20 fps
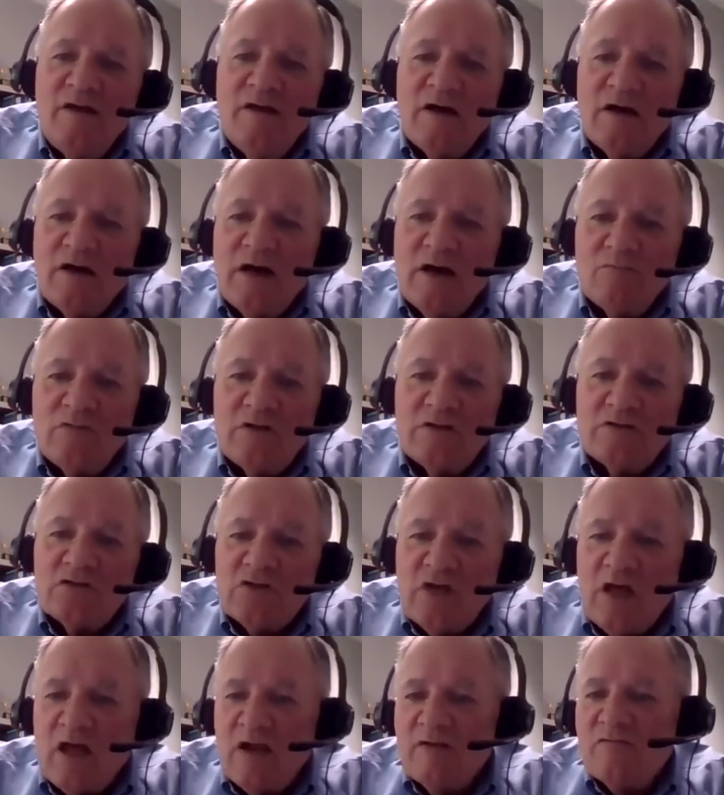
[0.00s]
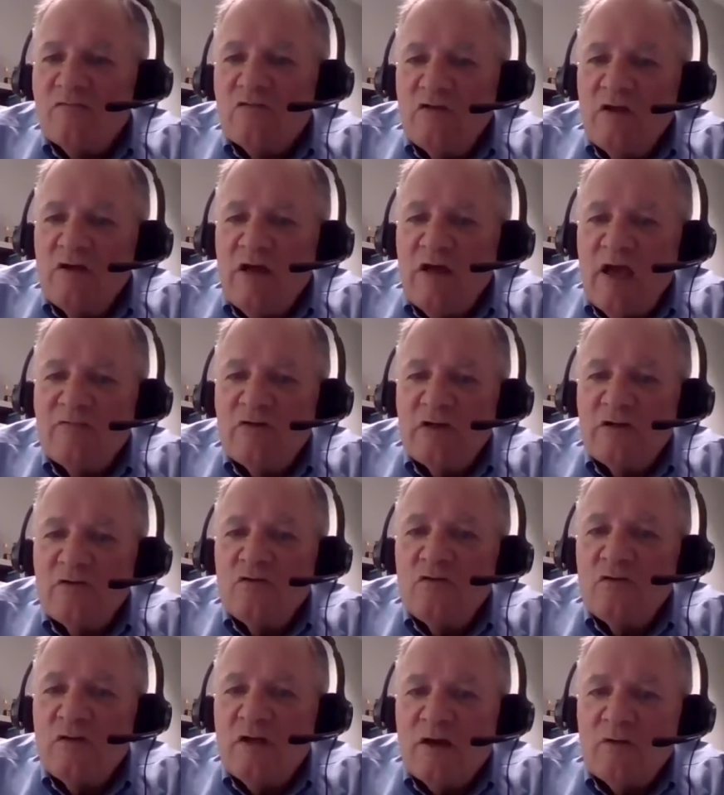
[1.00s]
Instead of having to
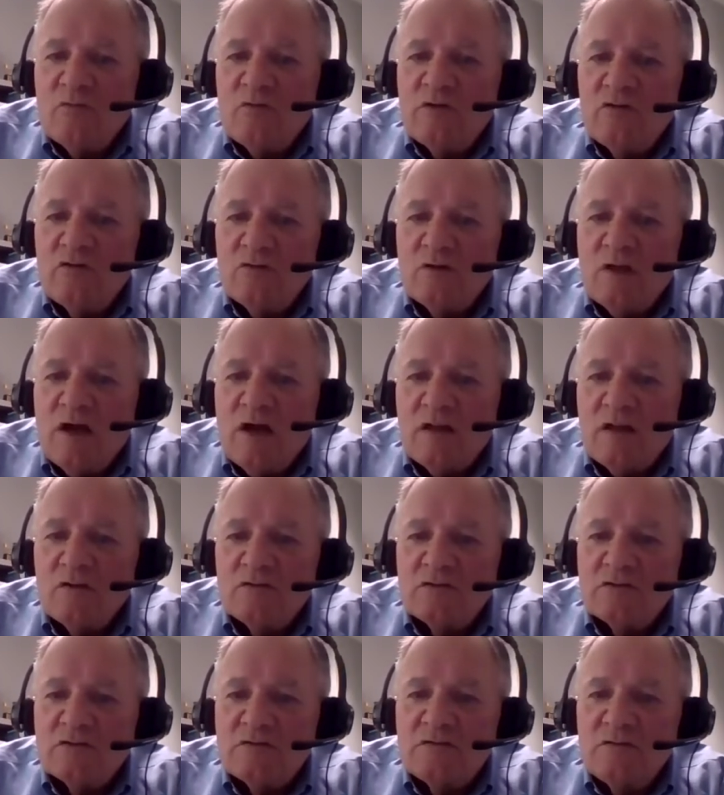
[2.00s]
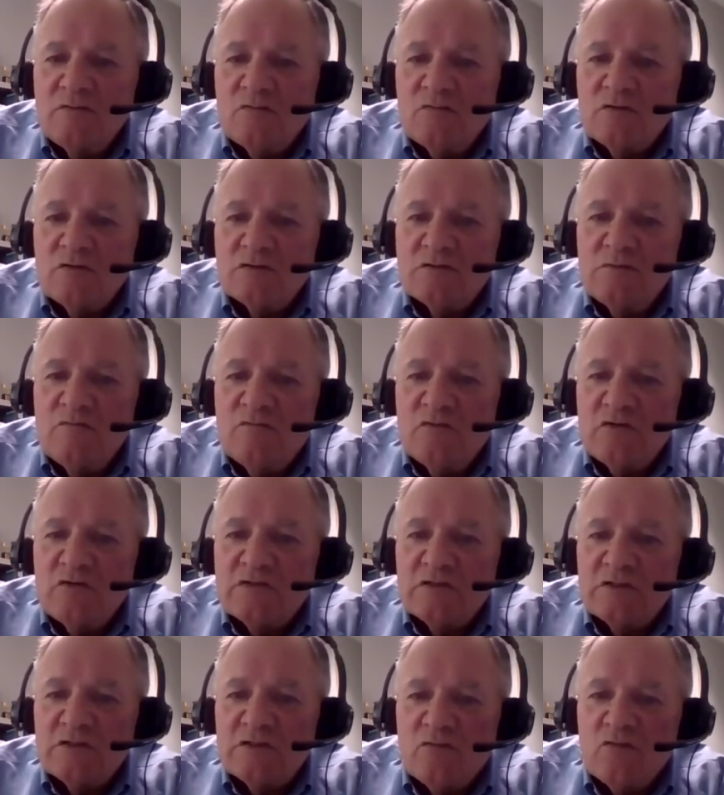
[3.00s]
do that, we do a lot of those
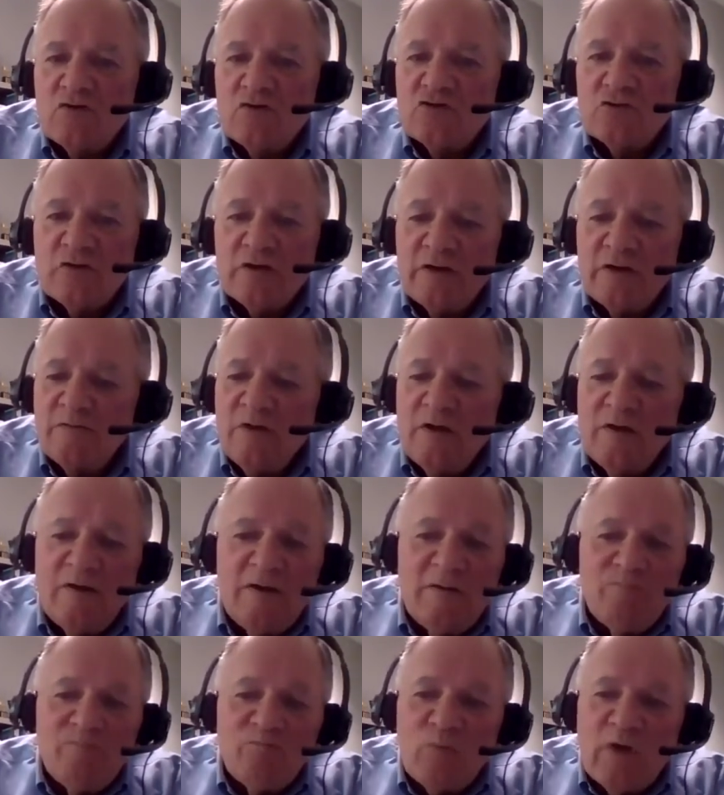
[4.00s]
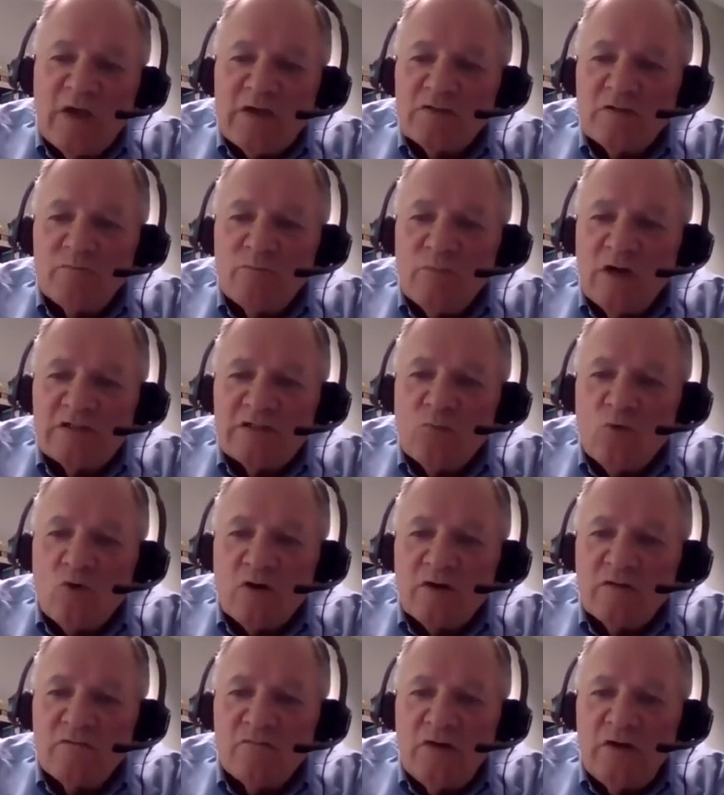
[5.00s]
visits virtually. Makes it much
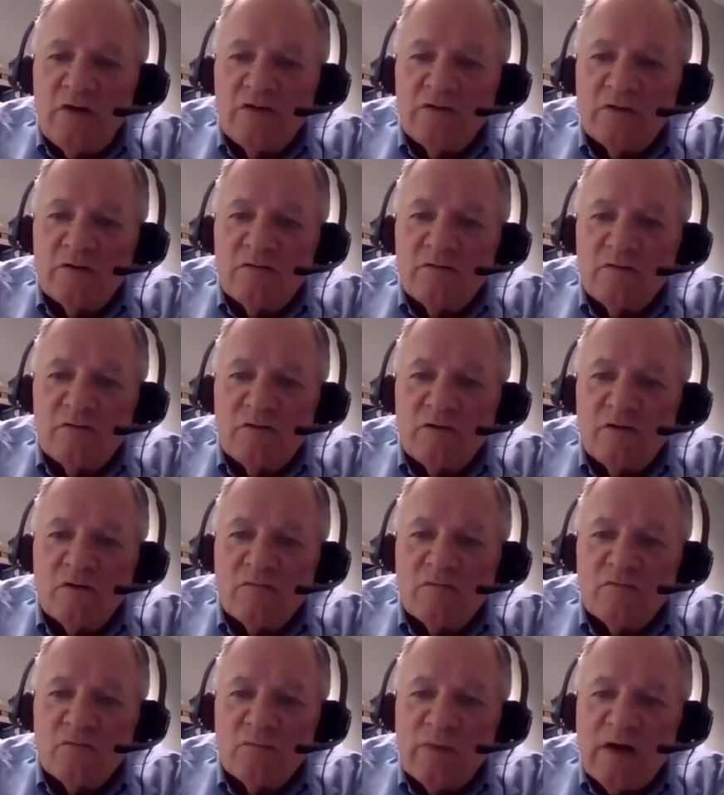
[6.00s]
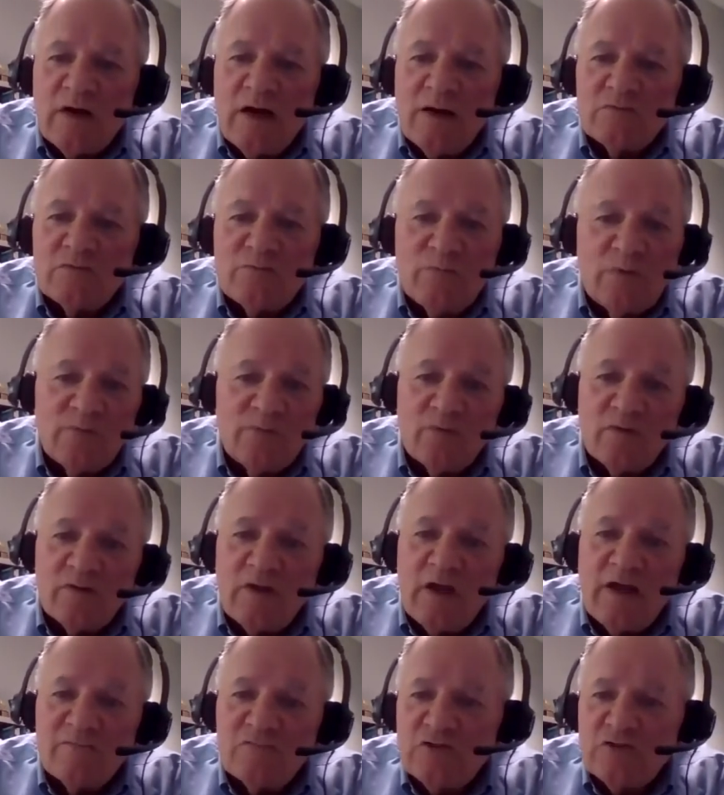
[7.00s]
more convenient, for moms, people
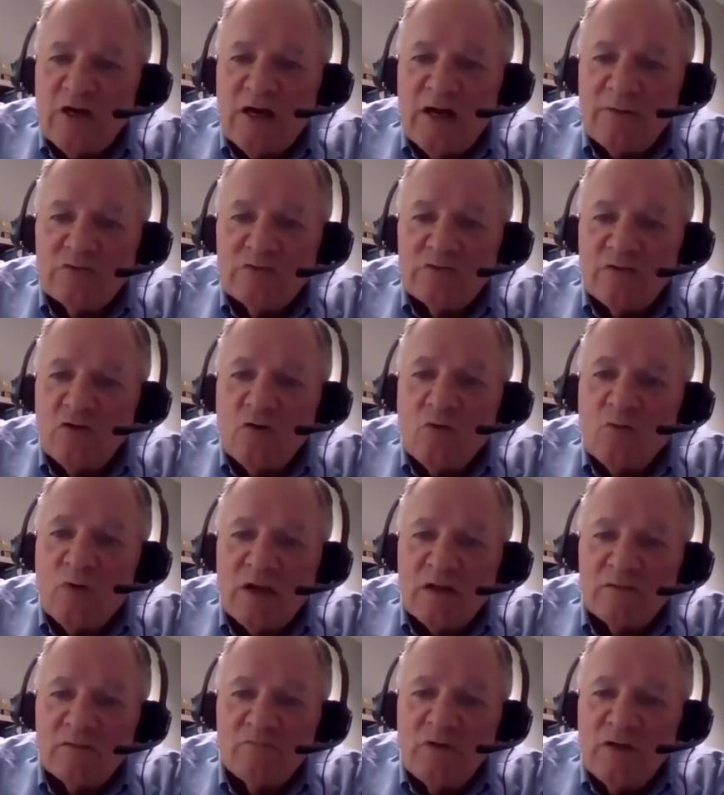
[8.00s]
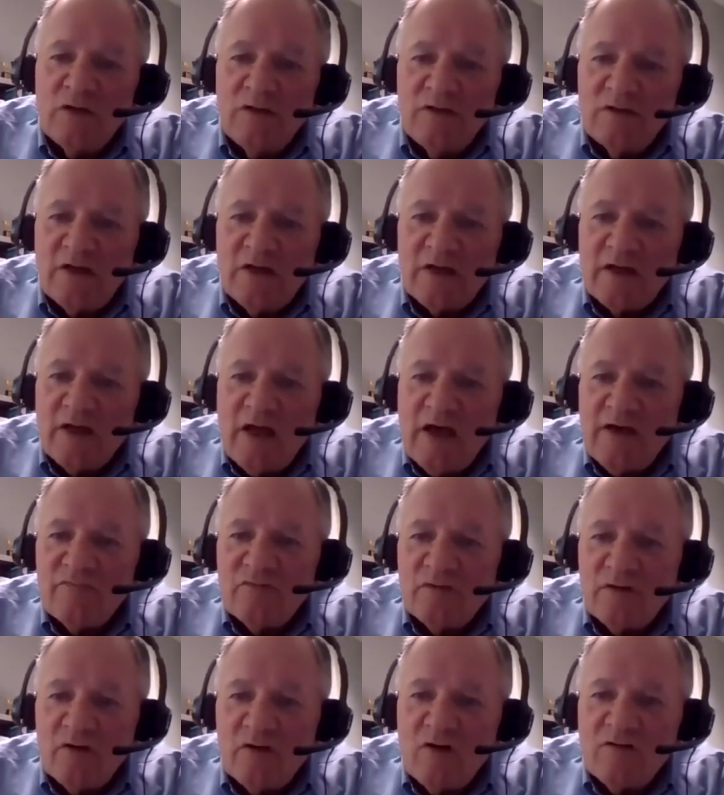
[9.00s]
that have jobs that don't want to take a
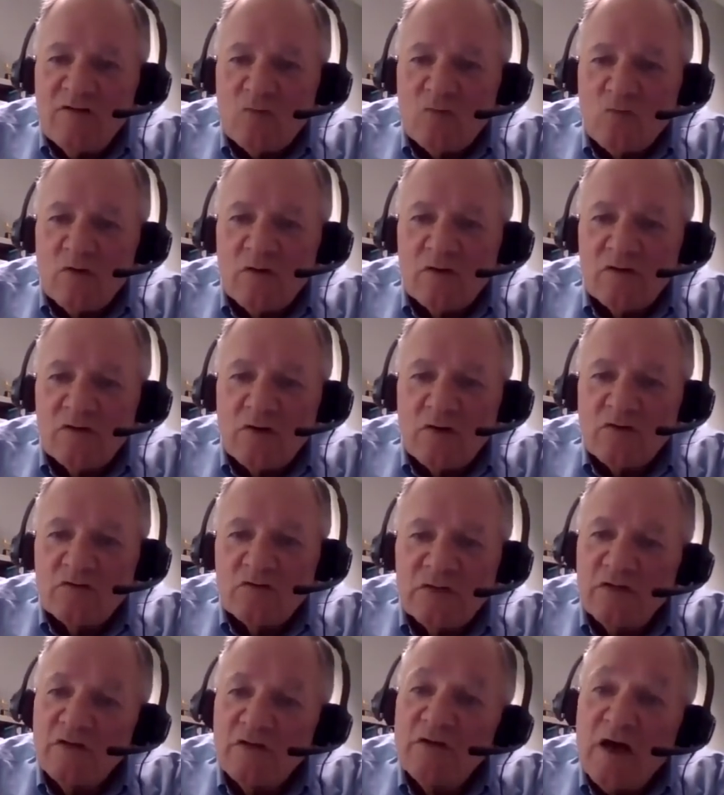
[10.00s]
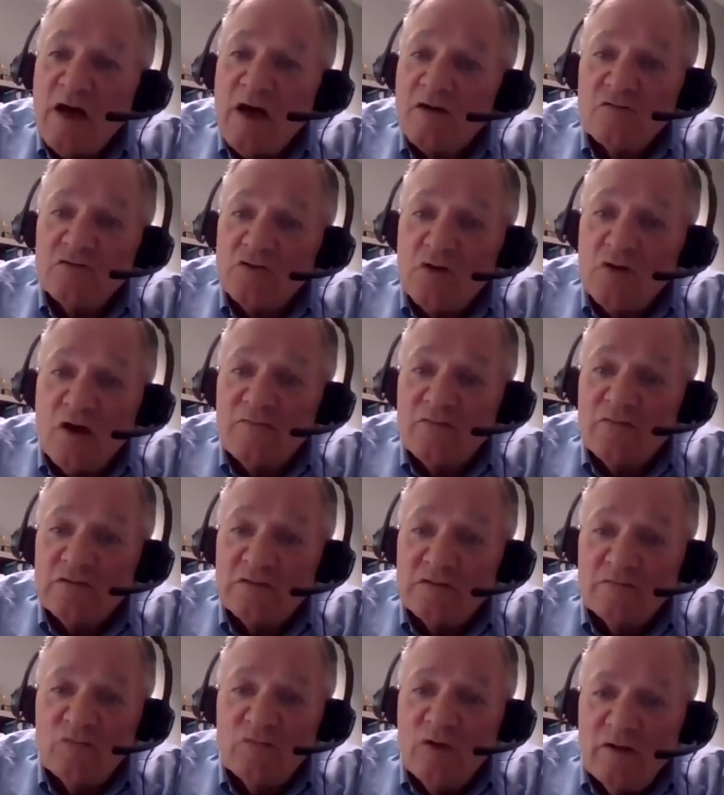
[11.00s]
half a day off work to go sit in the doctor's
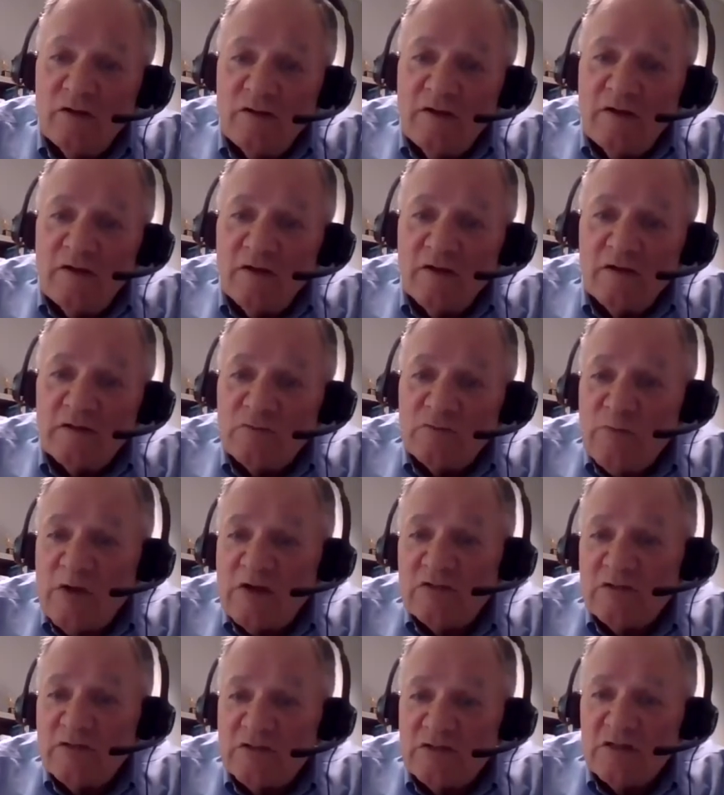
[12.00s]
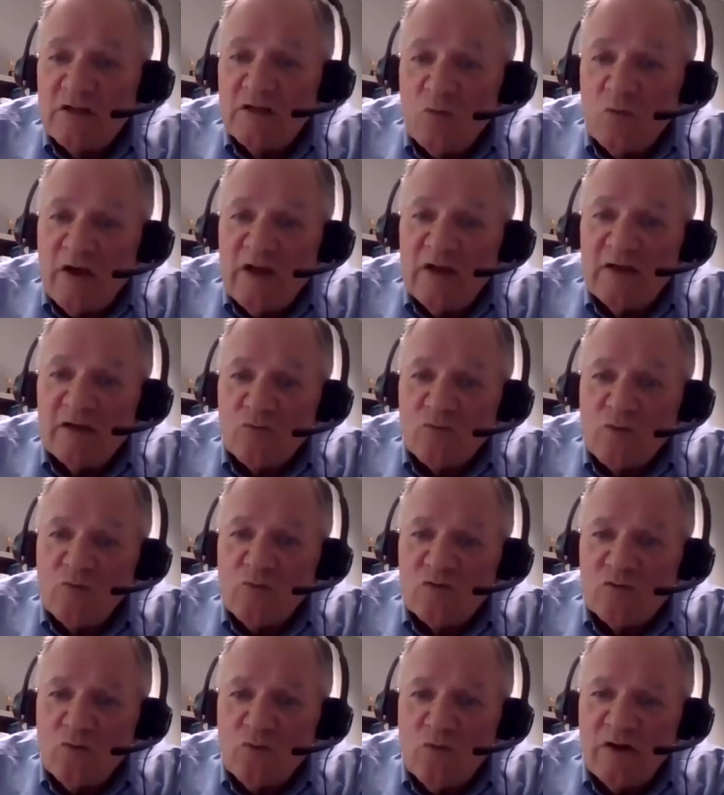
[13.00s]
office, and especially sit in a waiting
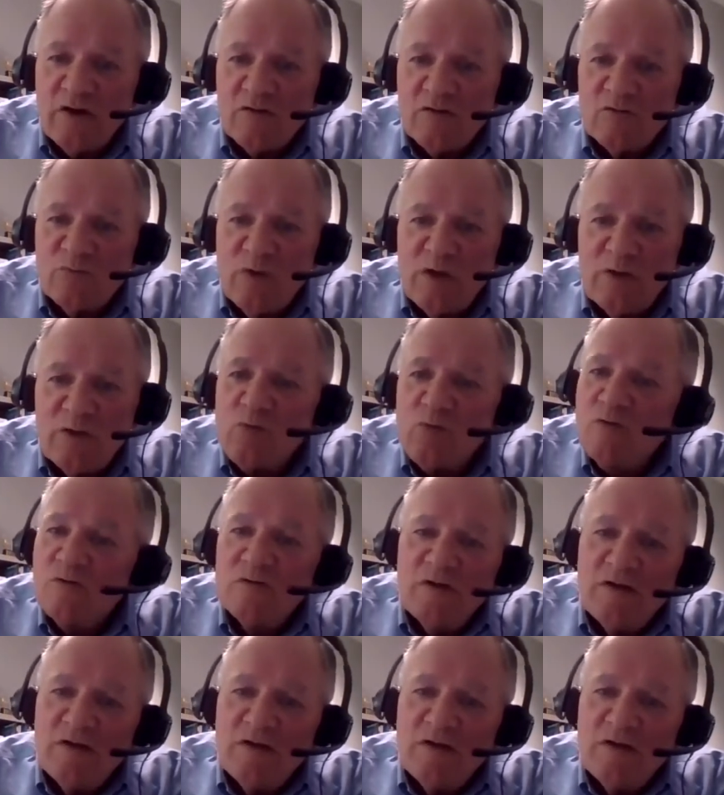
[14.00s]
room with 20 other people.